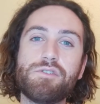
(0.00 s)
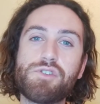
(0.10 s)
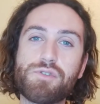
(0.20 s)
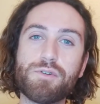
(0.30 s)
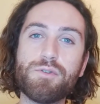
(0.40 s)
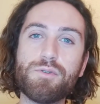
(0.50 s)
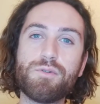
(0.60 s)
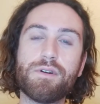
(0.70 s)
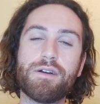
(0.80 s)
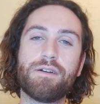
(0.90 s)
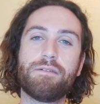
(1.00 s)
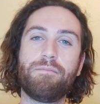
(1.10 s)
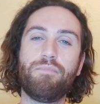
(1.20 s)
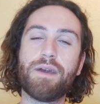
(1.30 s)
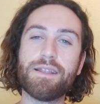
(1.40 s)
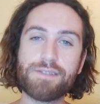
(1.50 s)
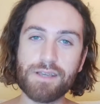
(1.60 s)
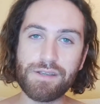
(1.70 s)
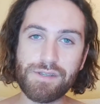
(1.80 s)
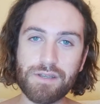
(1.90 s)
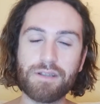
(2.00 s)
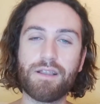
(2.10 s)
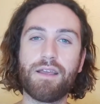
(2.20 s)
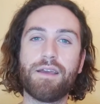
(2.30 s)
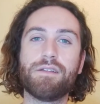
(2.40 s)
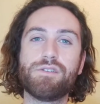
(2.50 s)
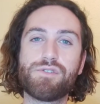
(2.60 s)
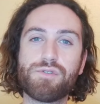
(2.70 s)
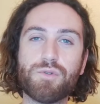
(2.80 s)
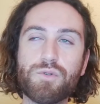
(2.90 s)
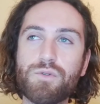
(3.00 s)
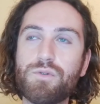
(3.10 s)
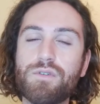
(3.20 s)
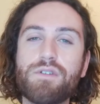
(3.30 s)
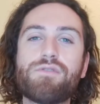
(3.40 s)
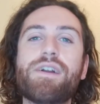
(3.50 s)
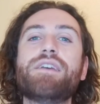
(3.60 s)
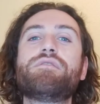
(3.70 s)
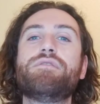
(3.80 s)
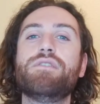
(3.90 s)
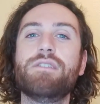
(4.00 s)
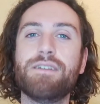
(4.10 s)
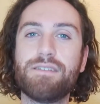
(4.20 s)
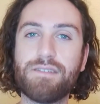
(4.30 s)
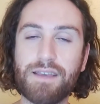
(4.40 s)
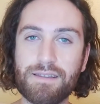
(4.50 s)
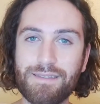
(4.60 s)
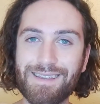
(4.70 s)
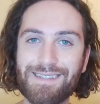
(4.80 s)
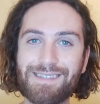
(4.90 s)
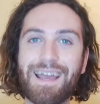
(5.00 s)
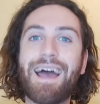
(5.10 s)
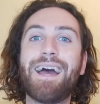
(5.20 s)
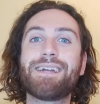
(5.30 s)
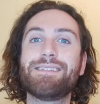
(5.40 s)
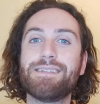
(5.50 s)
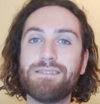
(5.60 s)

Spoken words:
True meditation and true gracefulness in this act,